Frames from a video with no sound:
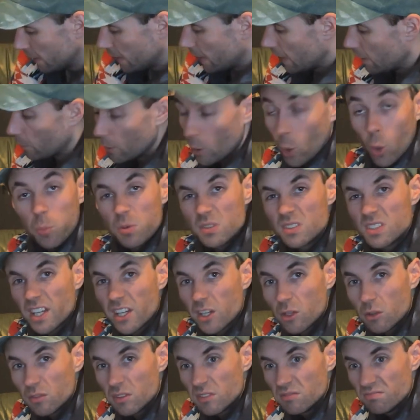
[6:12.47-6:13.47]
Anyway, it opens like
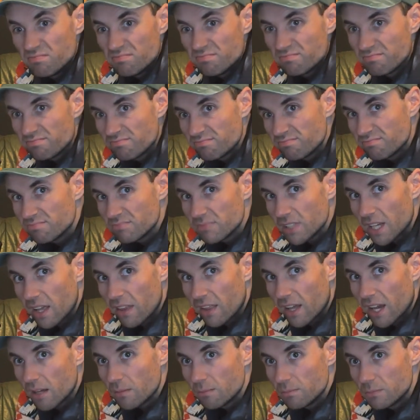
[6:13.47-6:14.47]
an oven. Like
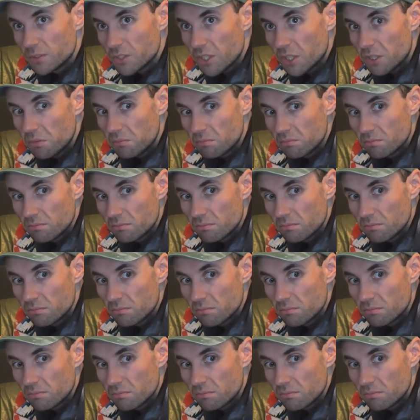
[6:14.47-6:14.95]
that. See?